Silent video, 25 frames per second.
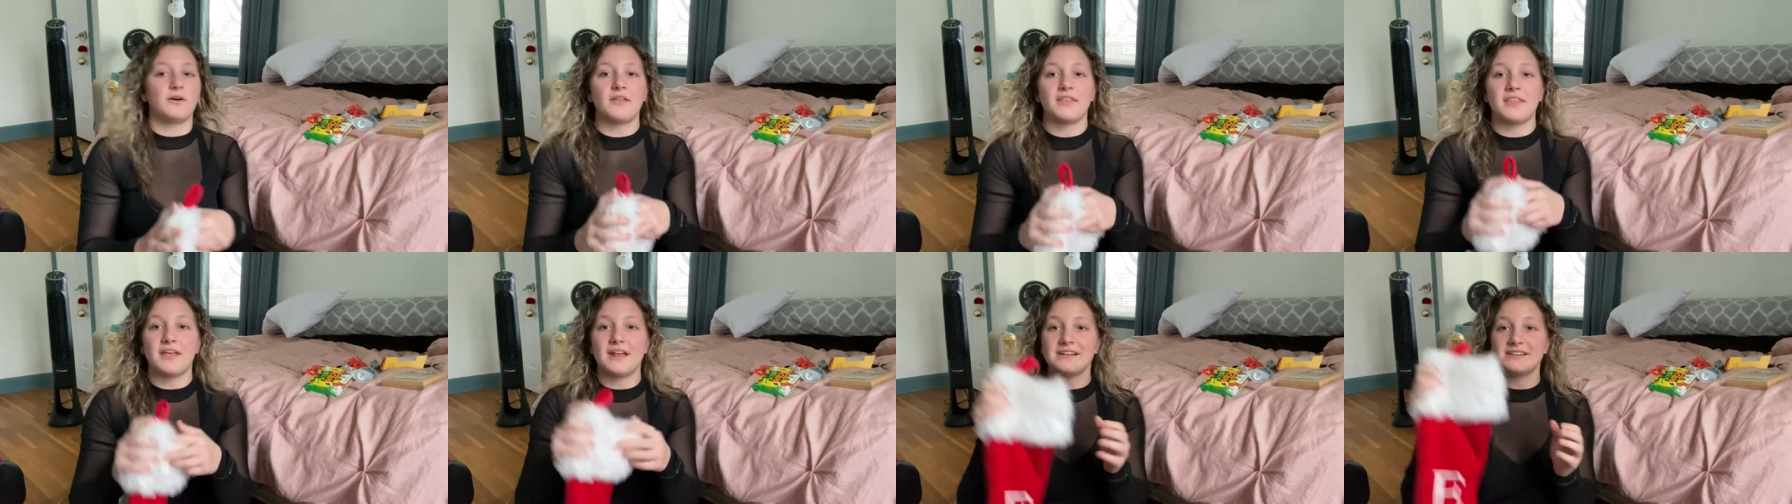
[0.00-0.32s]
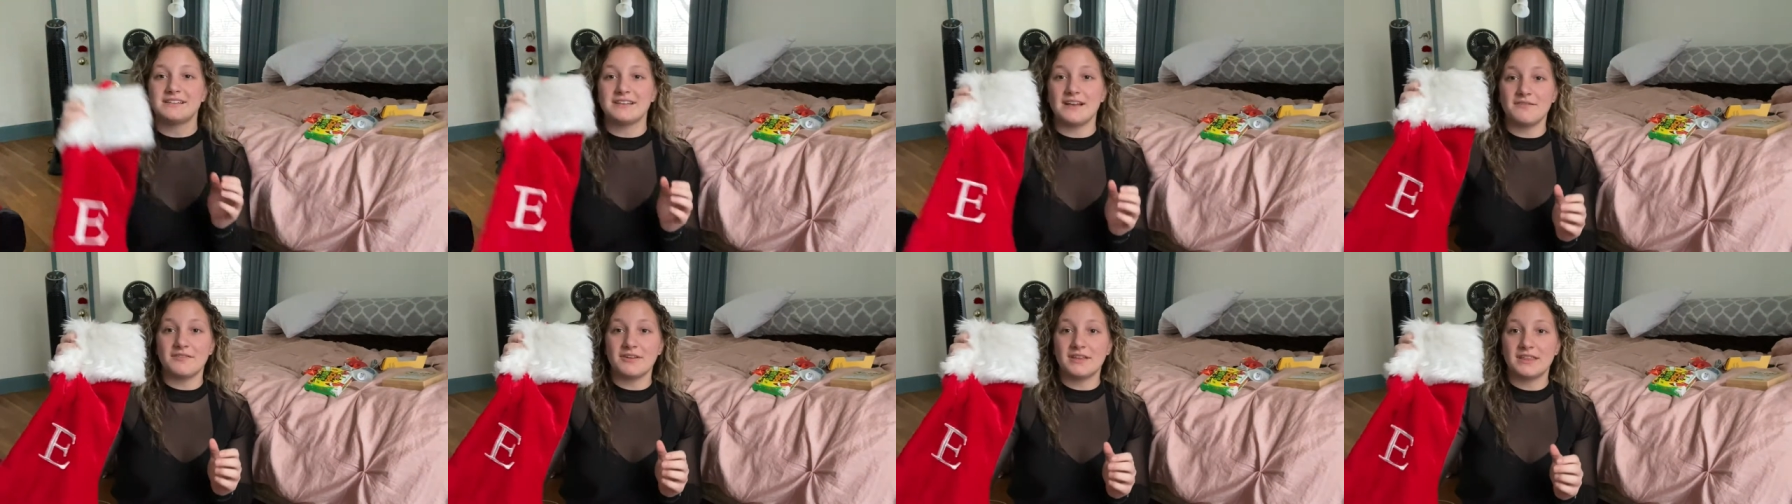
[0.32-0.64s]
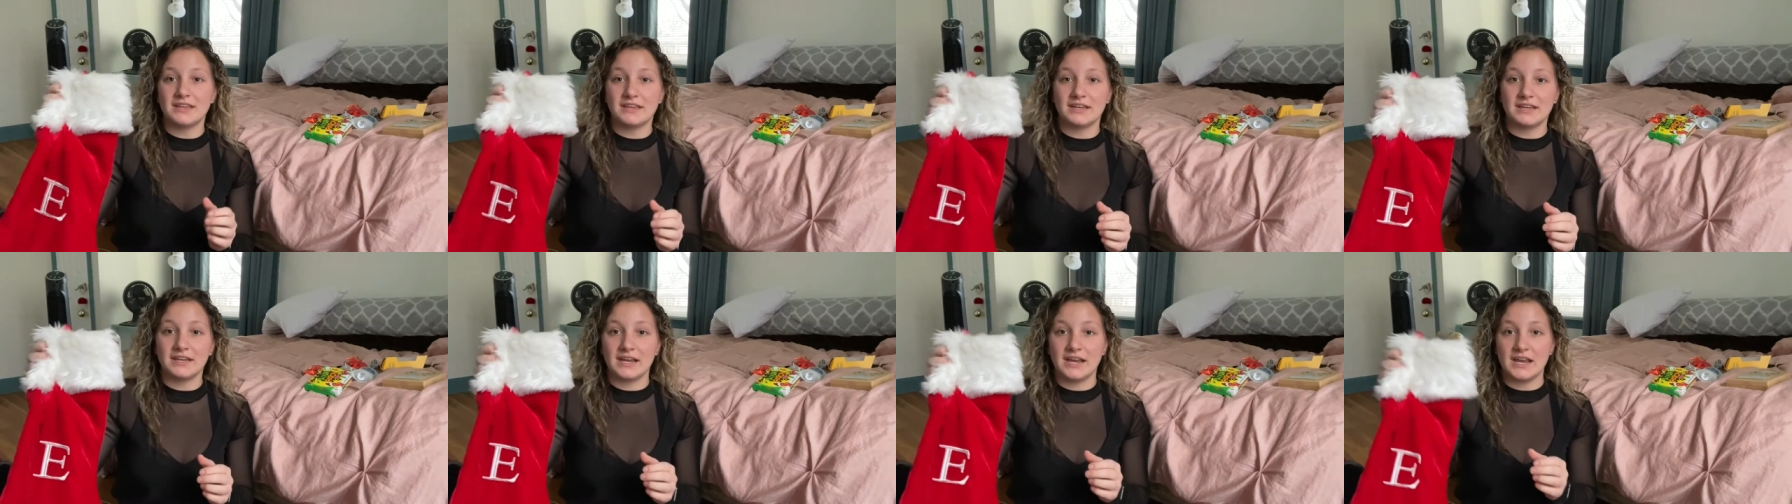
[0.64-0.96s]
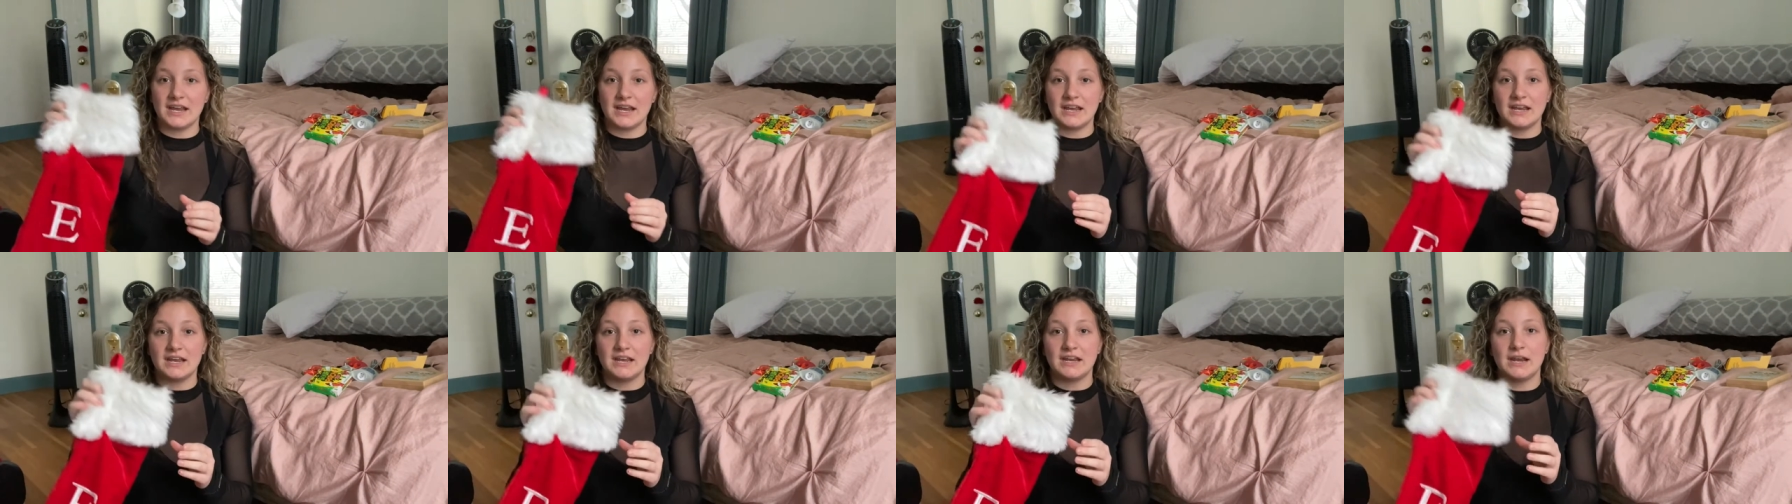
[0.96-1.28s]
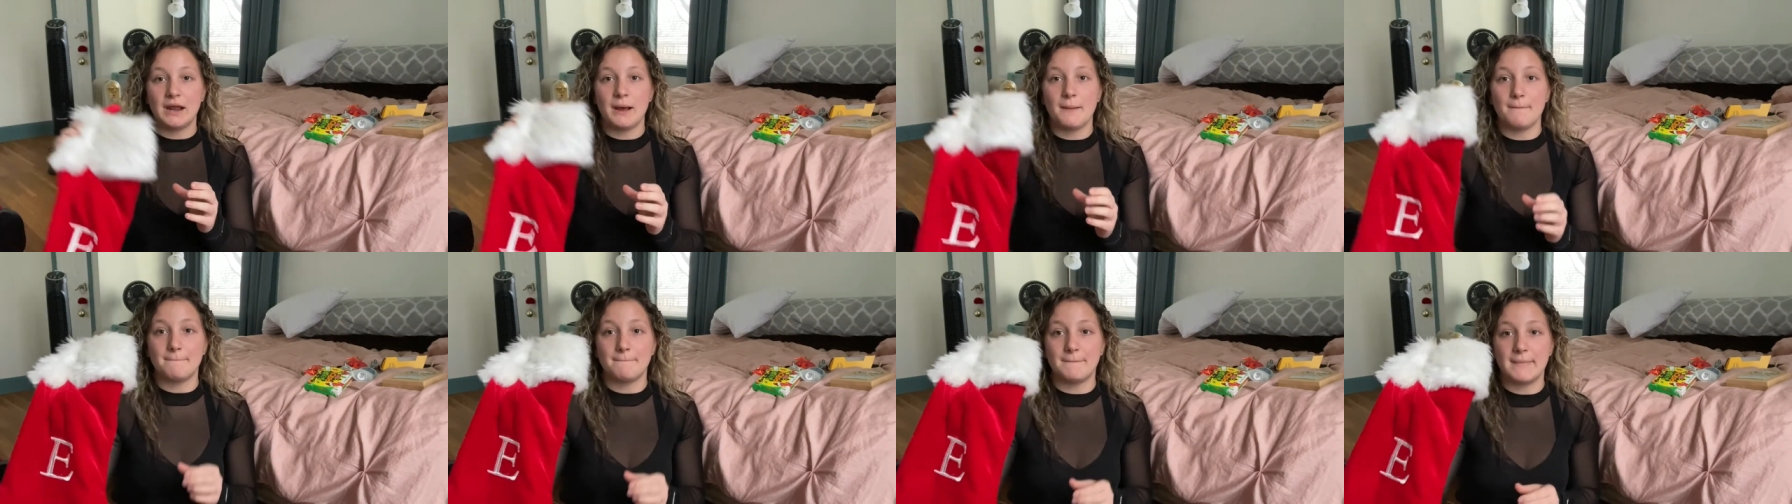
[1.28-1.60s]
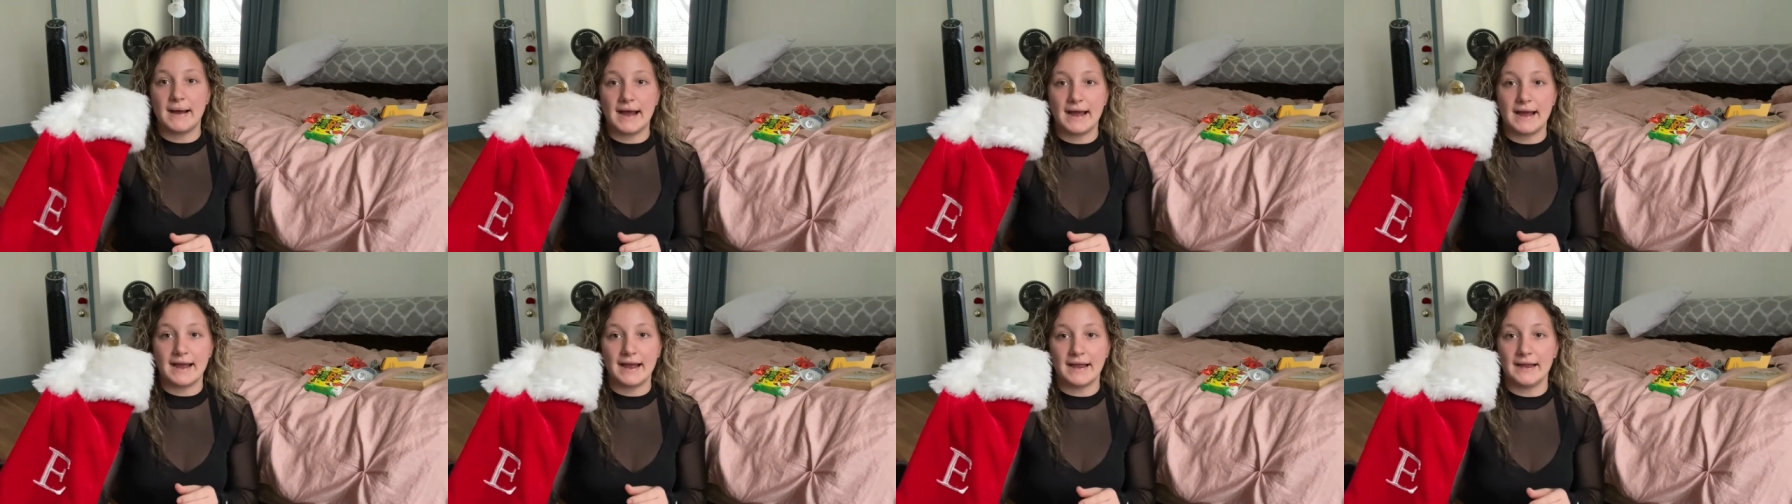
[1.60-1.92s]
that is everything in
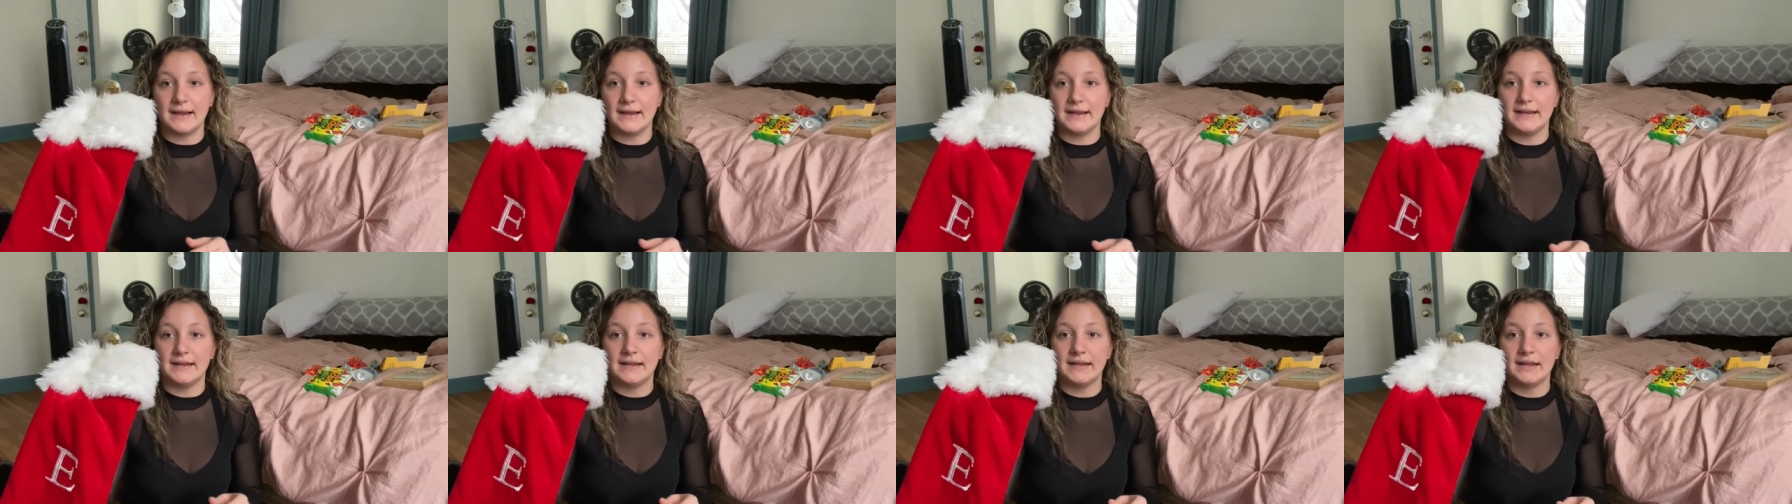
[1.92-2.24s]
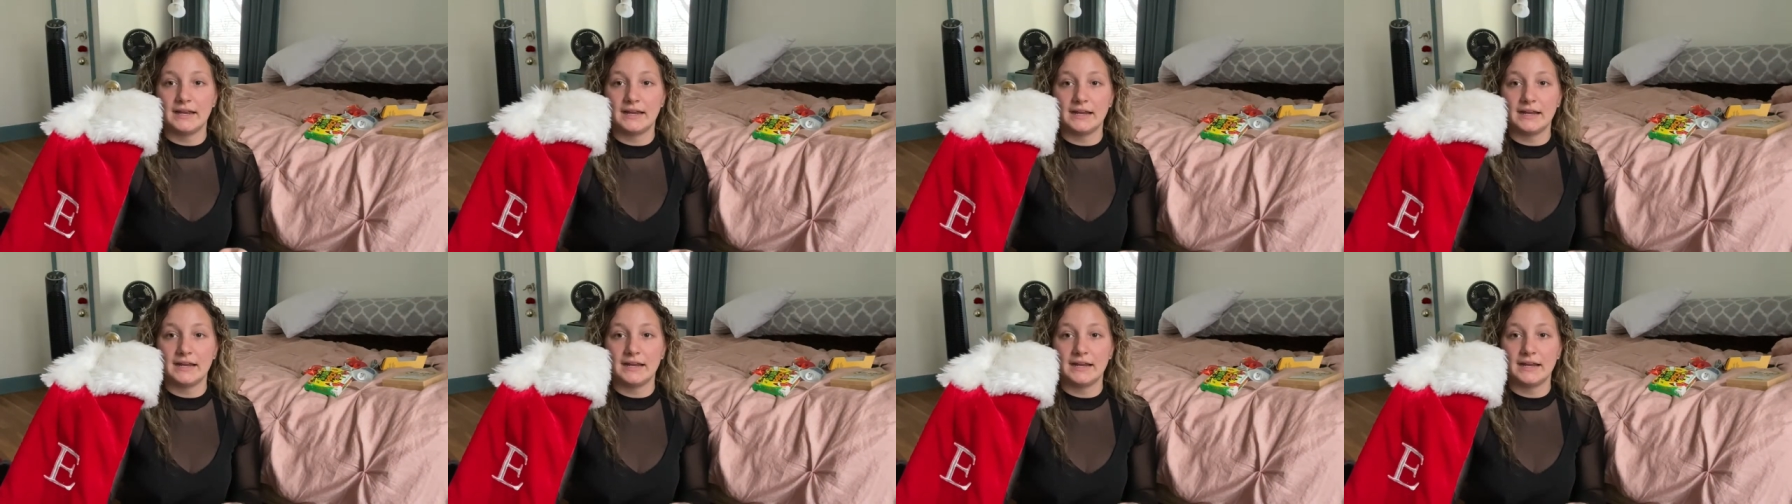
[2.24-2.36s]
my